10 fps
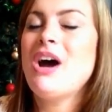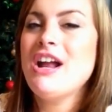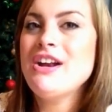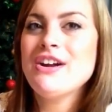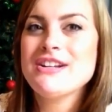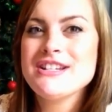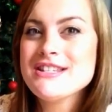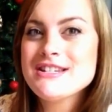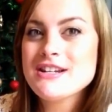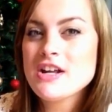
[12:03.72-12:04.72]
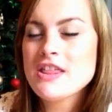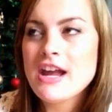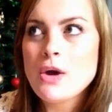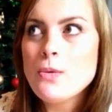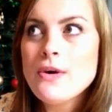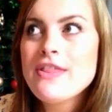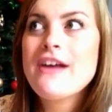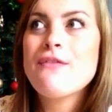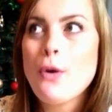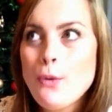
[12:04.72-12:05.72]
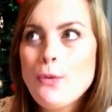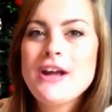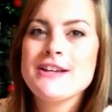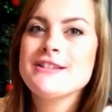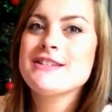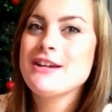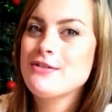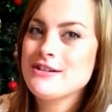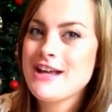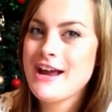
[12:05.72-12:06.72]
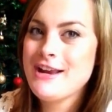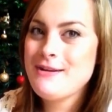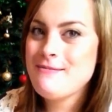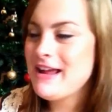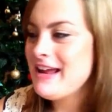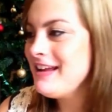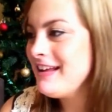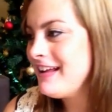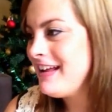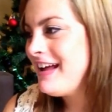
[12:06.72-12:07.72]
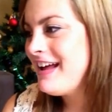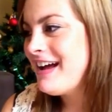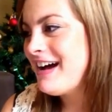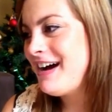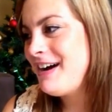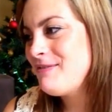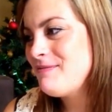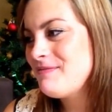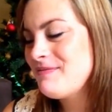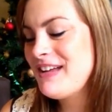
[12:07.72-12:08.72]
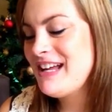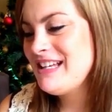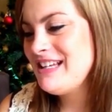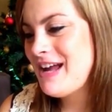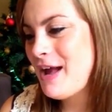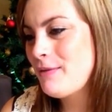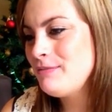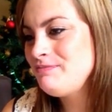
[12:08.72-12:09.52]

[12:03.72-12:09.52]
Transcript: don't know, just they've always irritated me, and yeah.